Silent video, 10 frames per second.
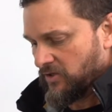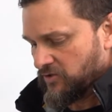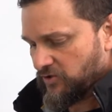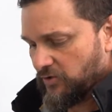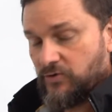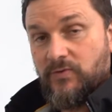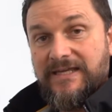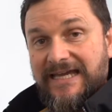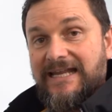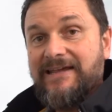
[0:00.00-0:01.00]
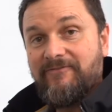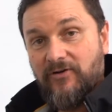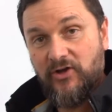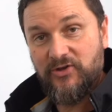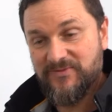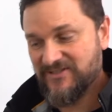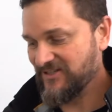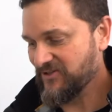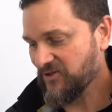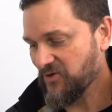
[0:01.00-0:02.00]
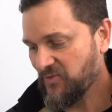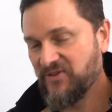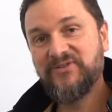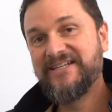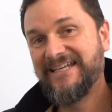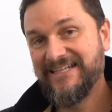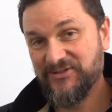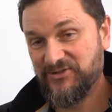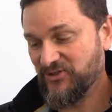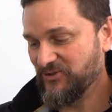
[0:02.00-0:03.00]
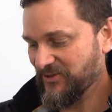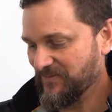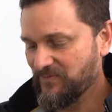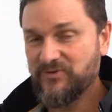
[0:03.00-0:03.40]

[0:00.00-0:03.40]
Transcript: So you get a volume sticker with your 10-liter Junior,